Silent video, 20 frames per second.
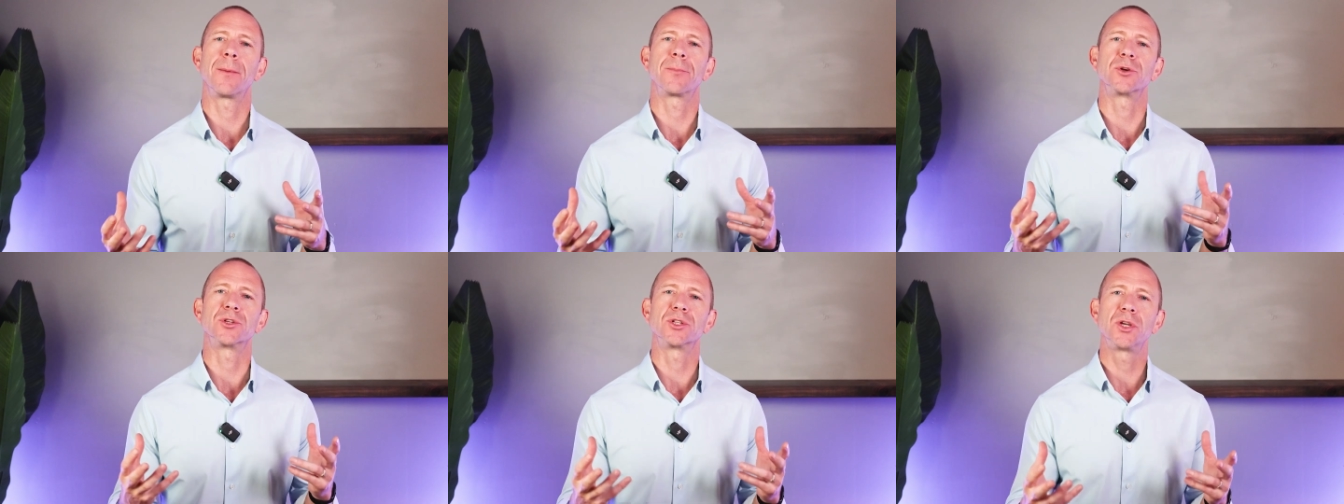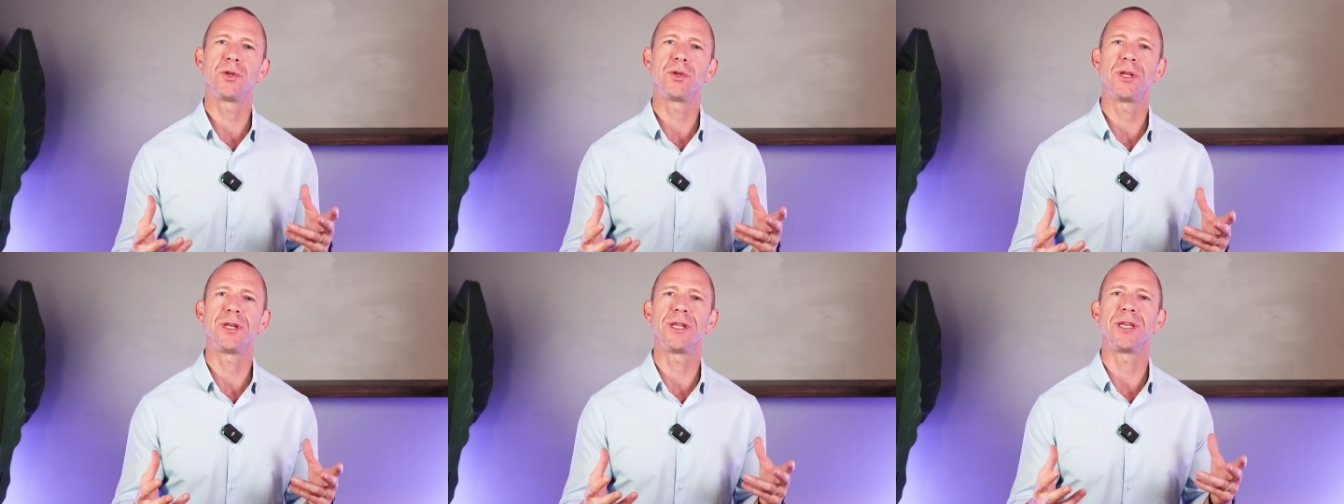
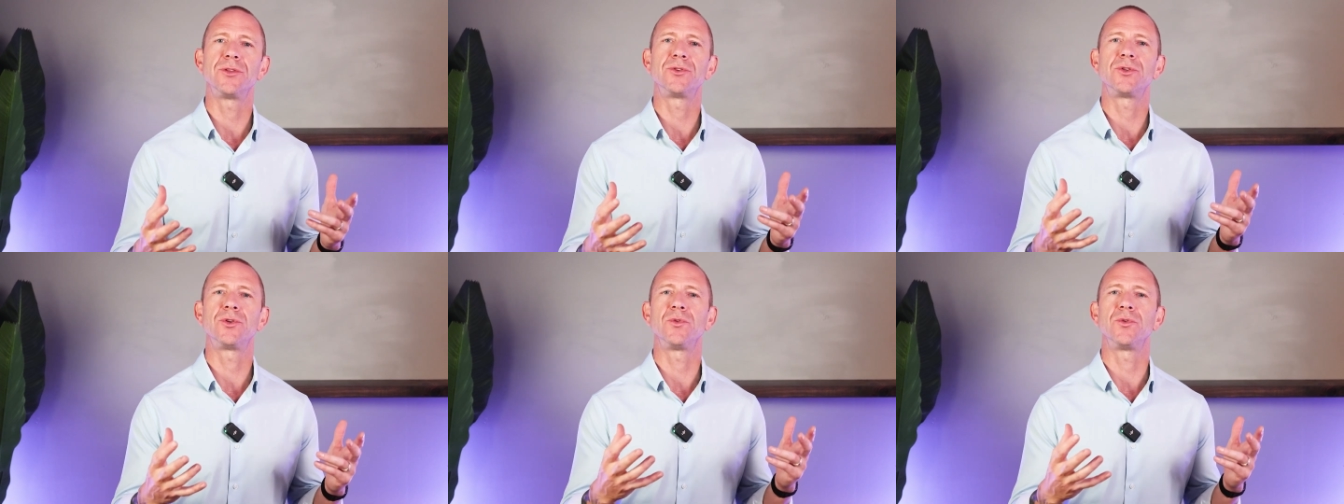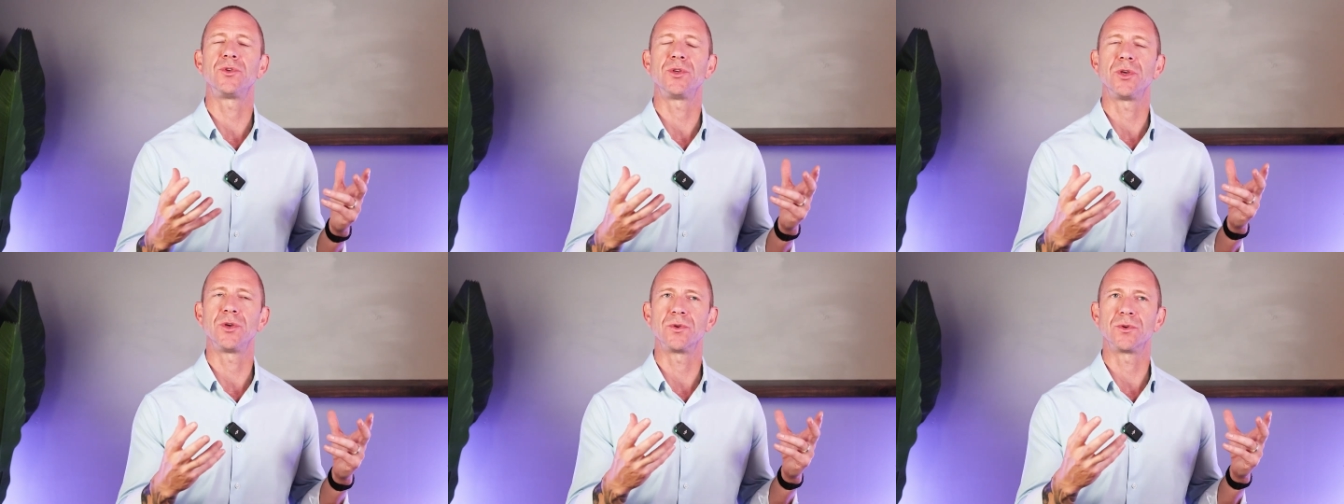opportunity
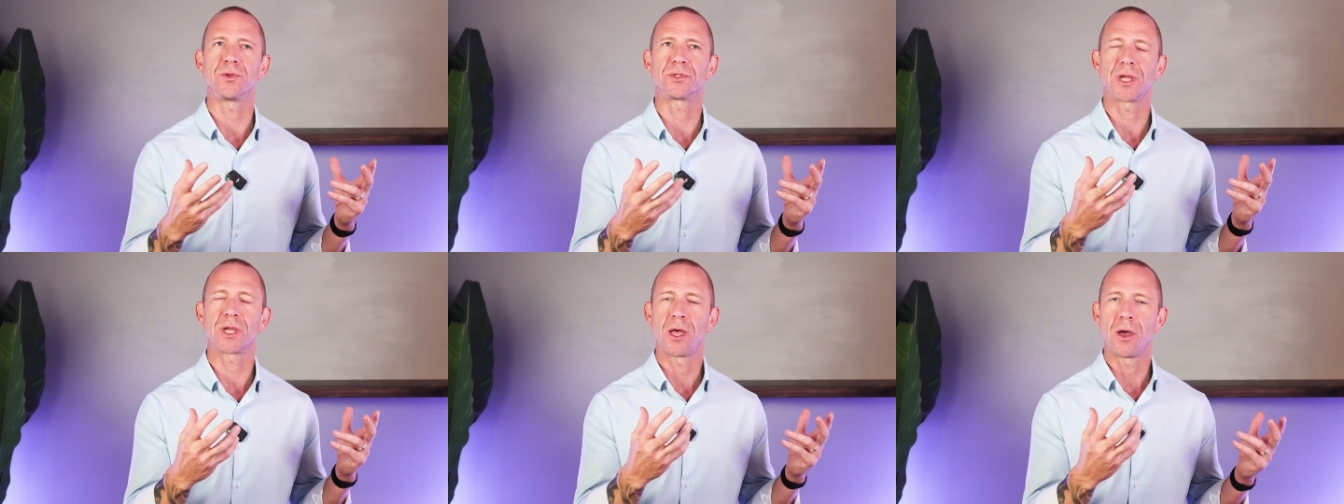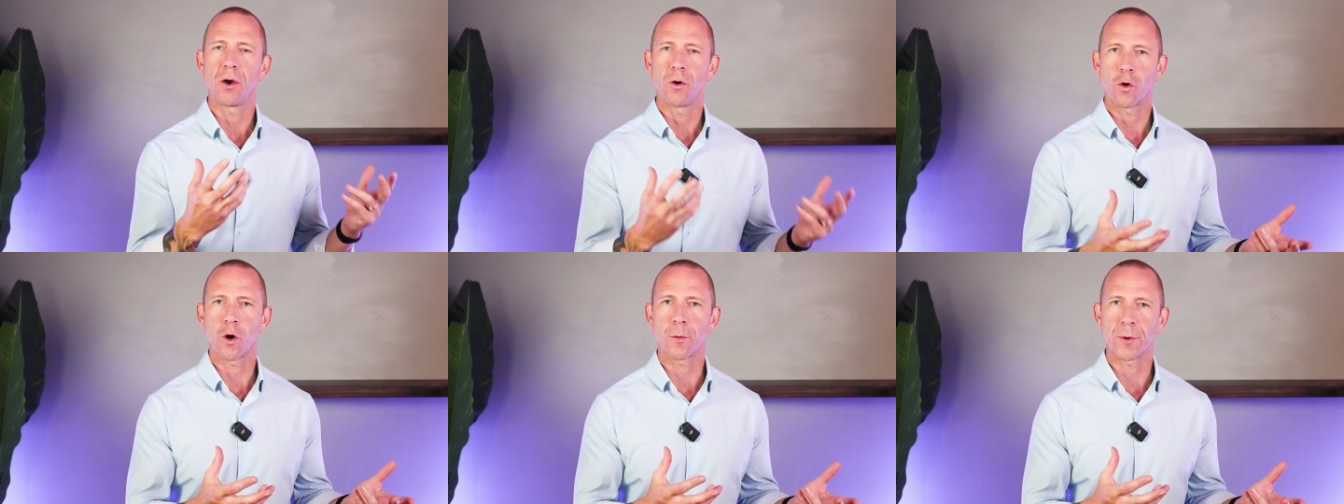to use
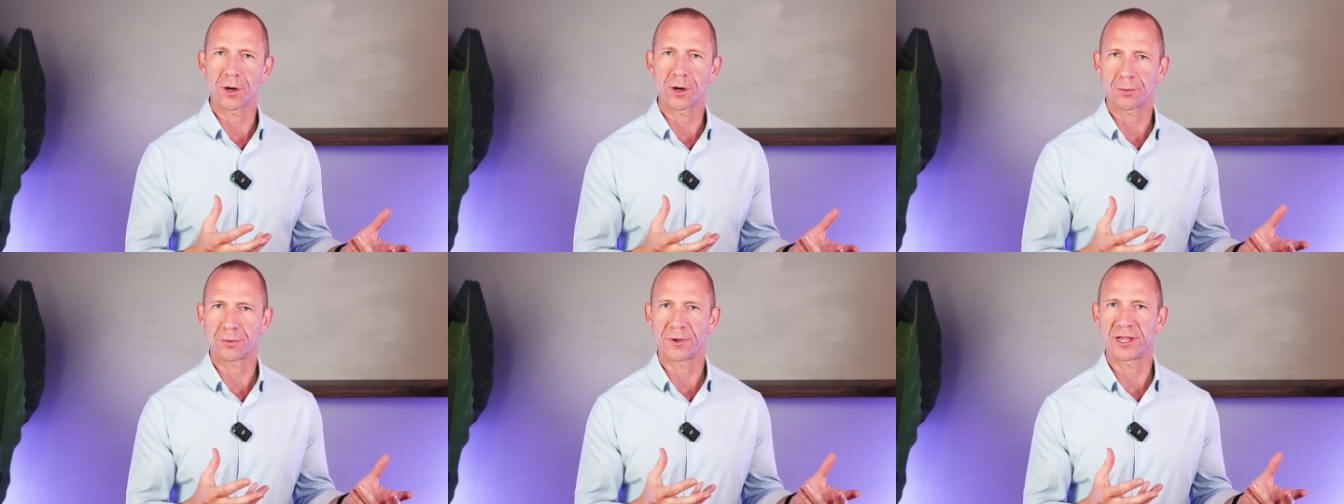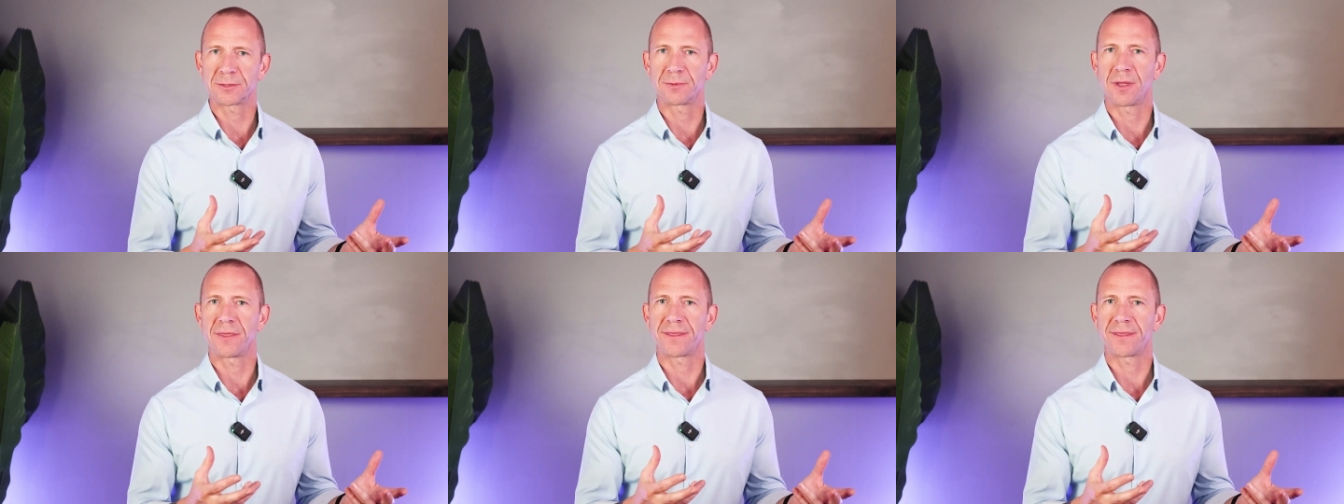hormone
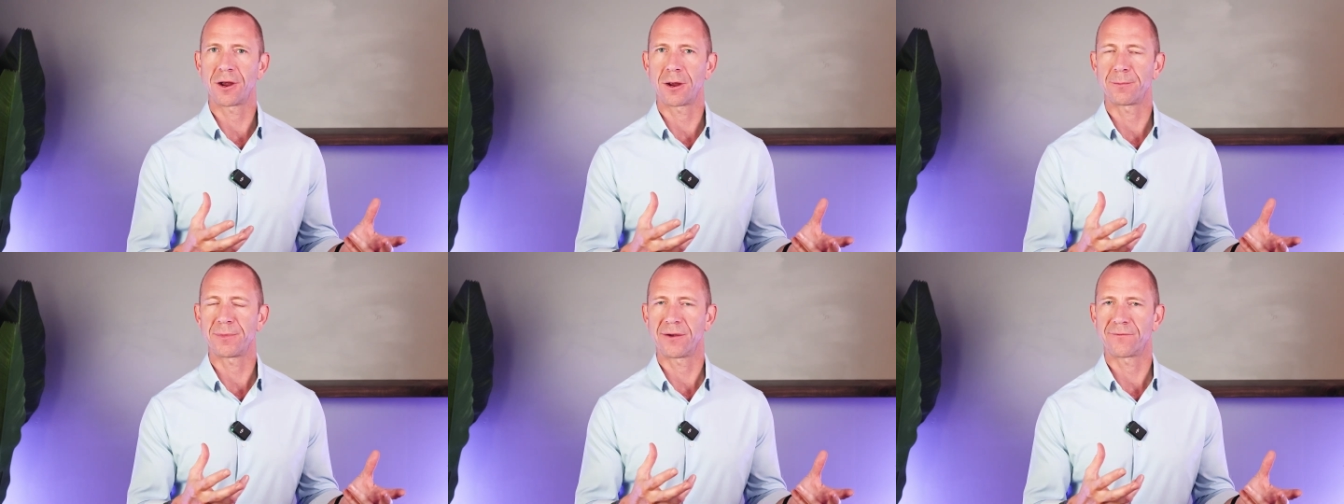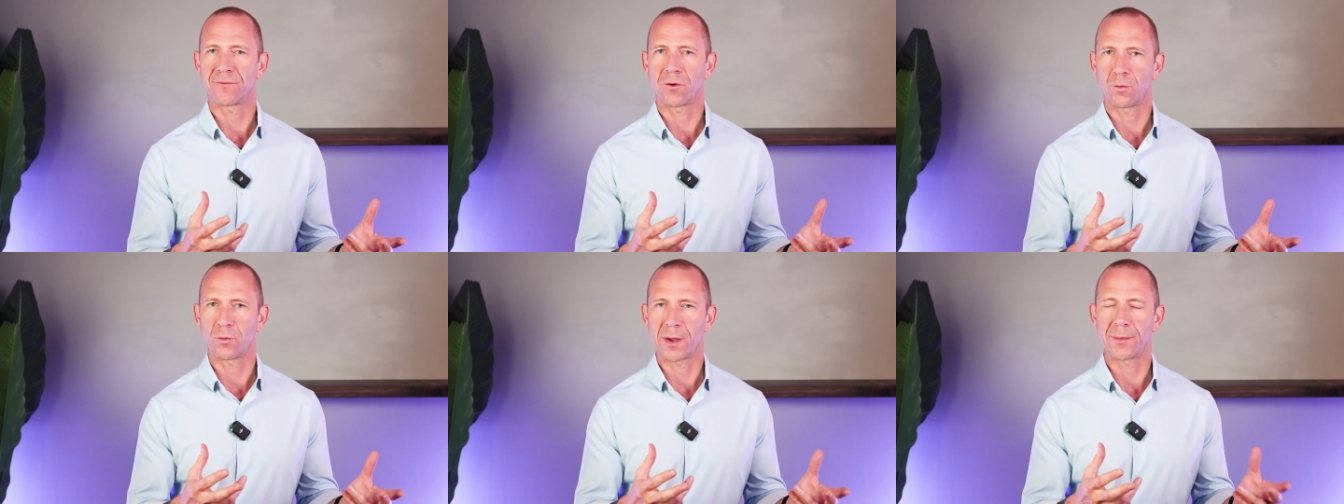replacement
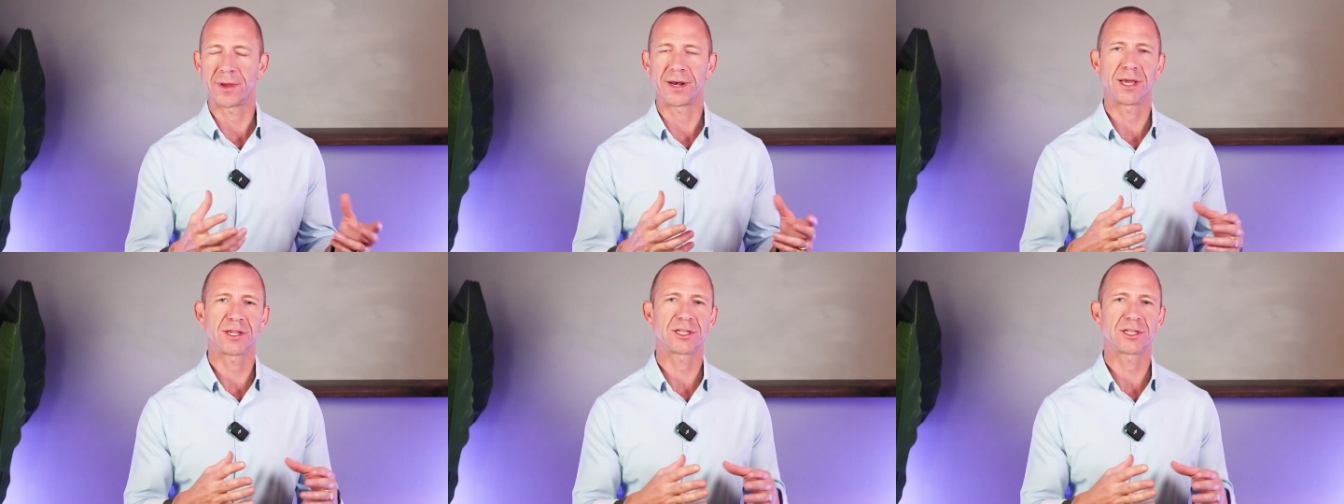therapy for women,